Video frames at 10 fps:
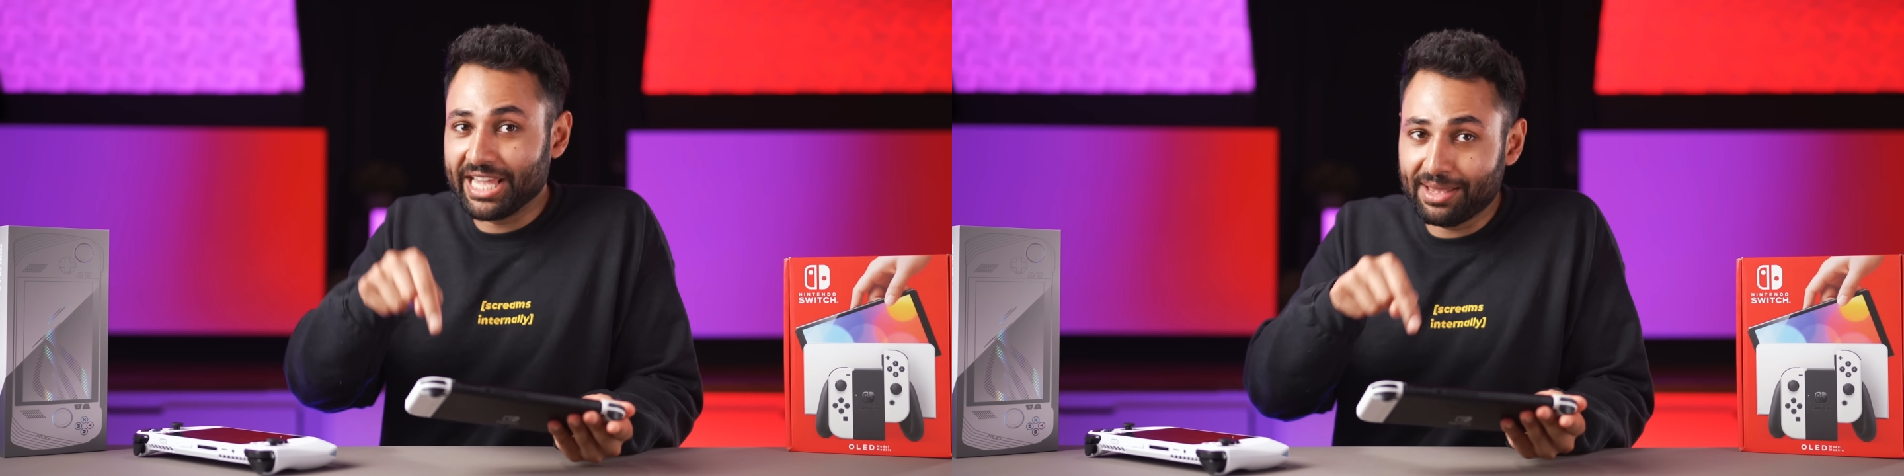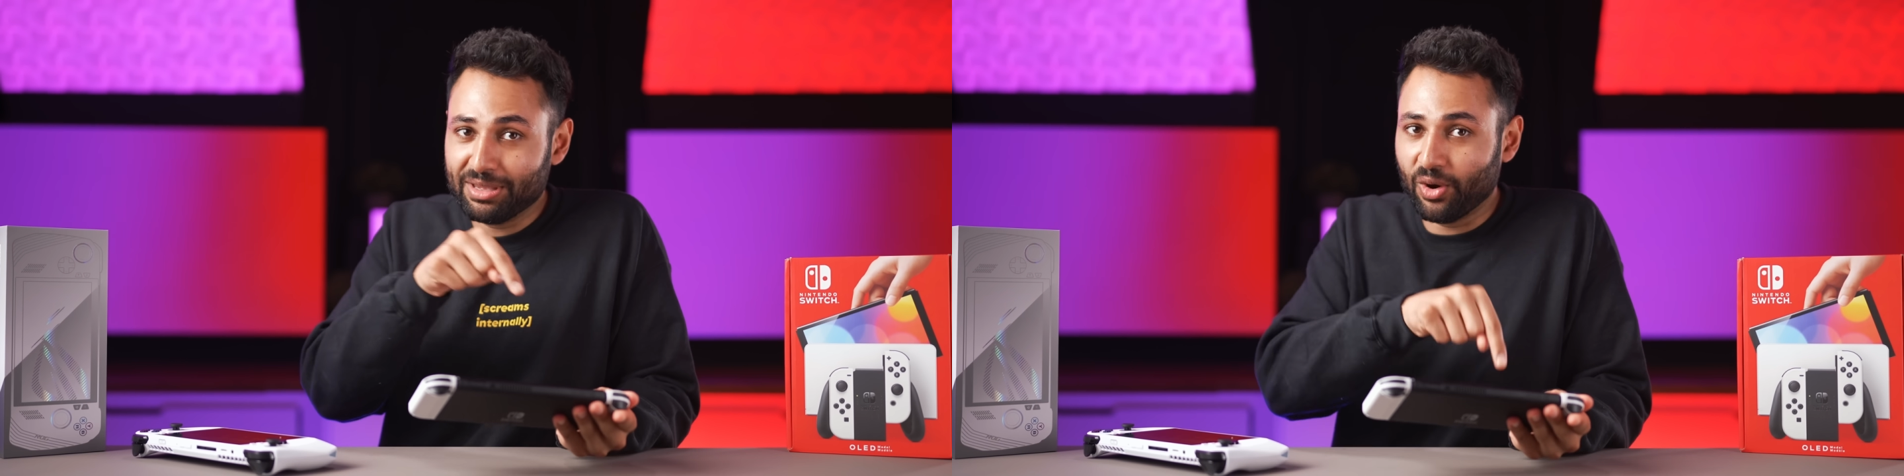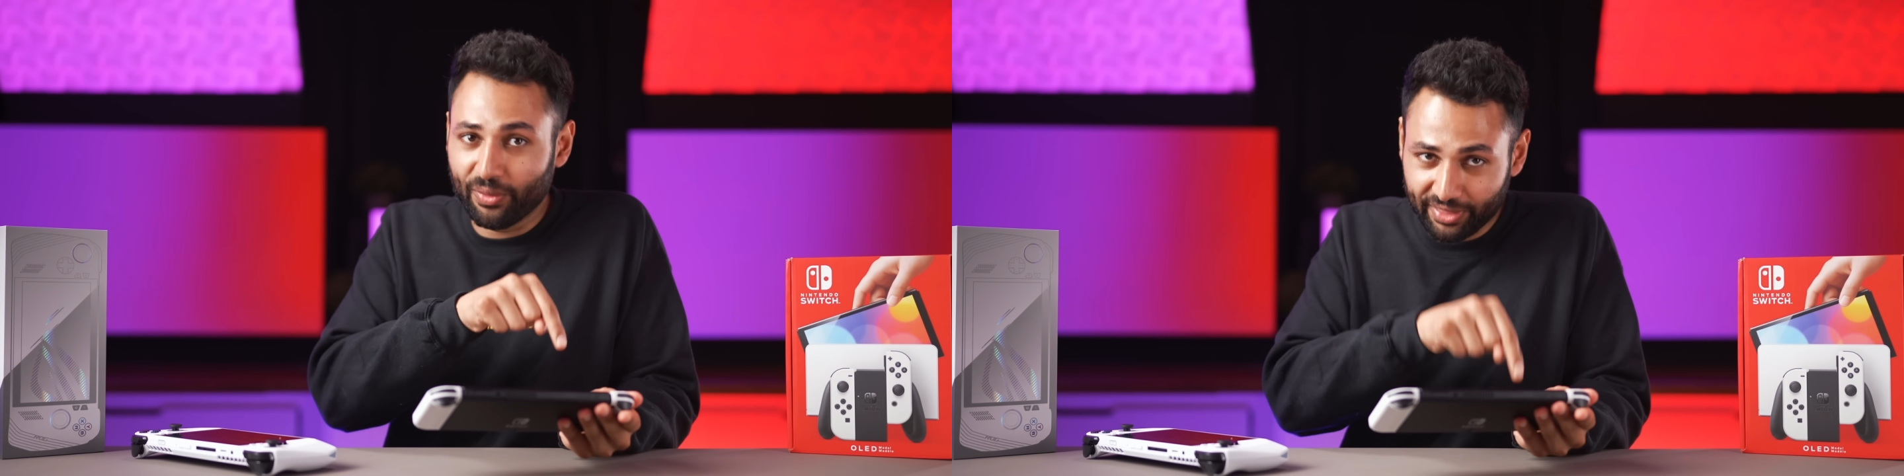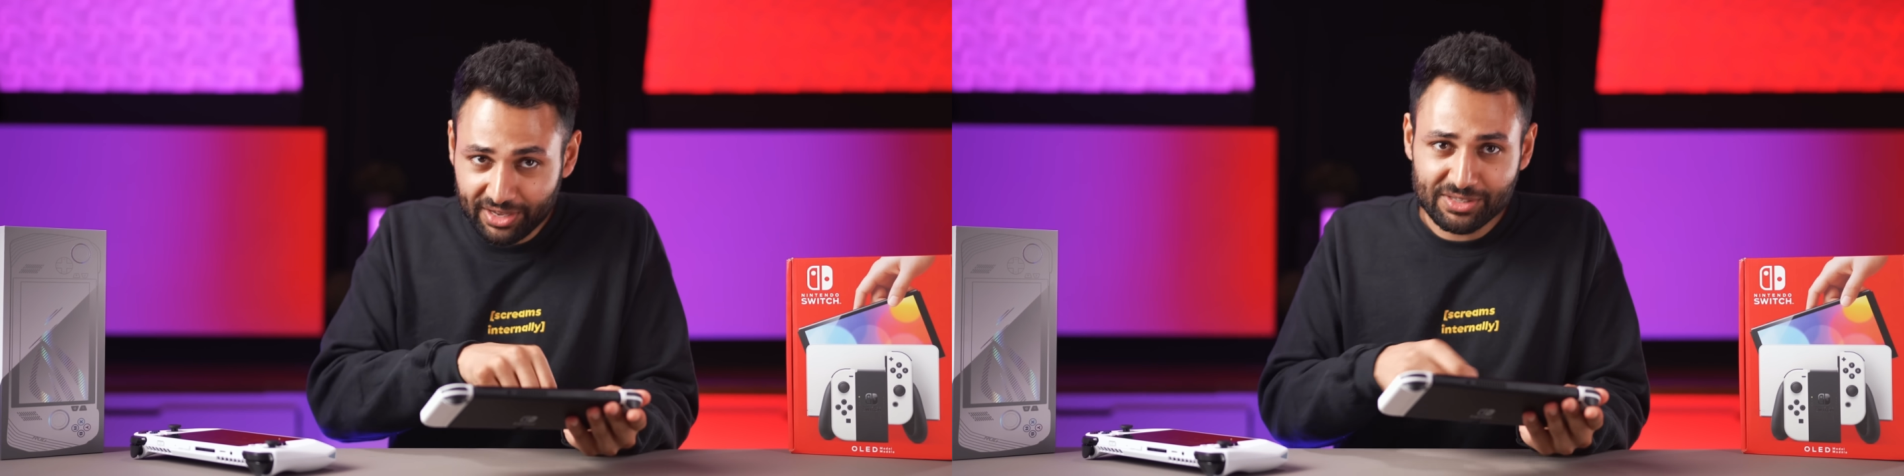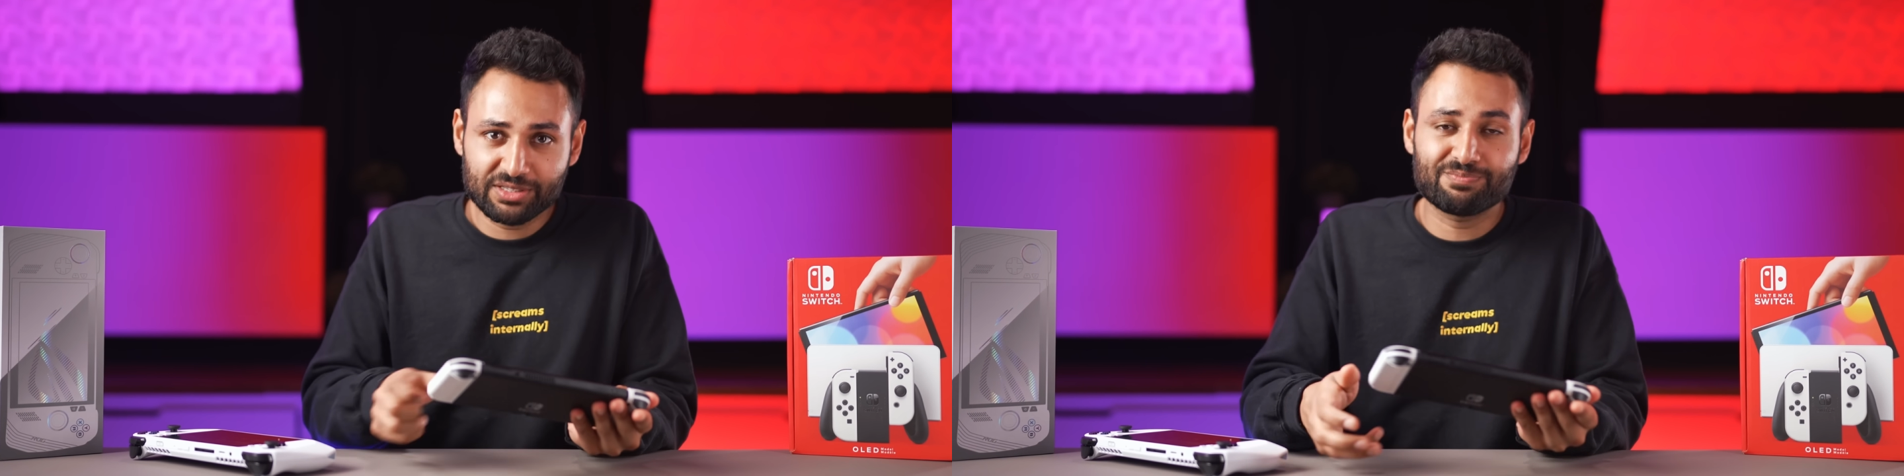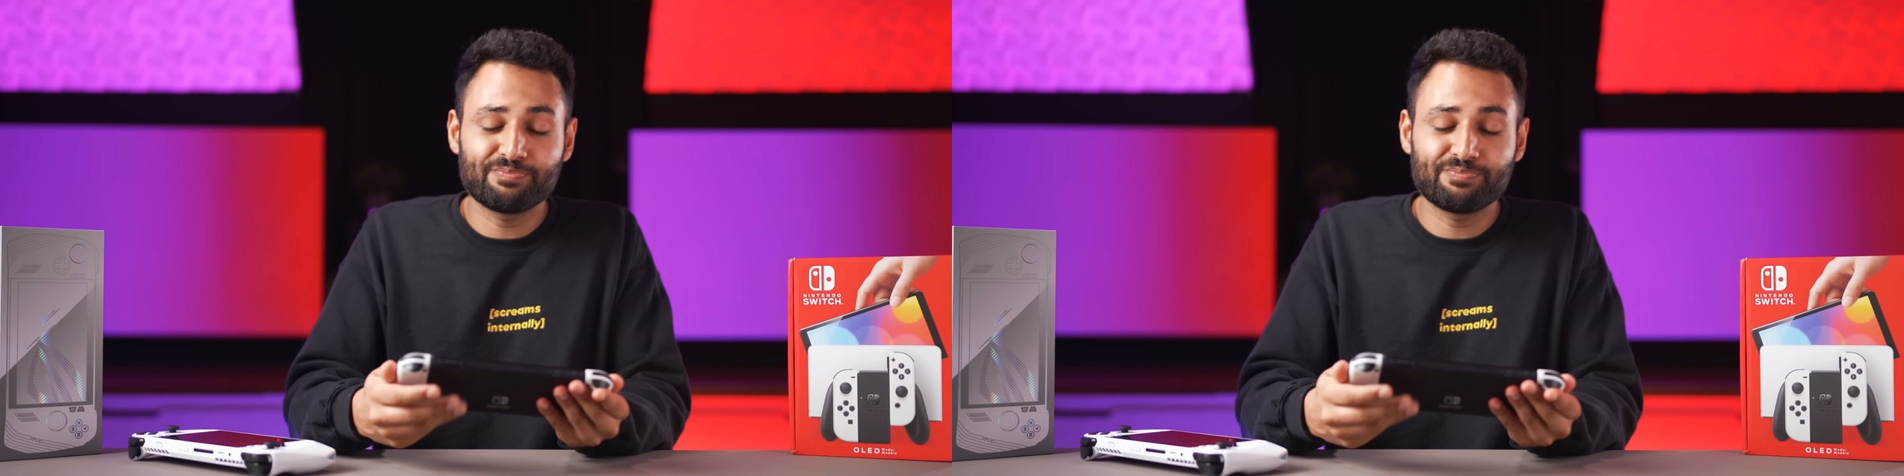gaming on this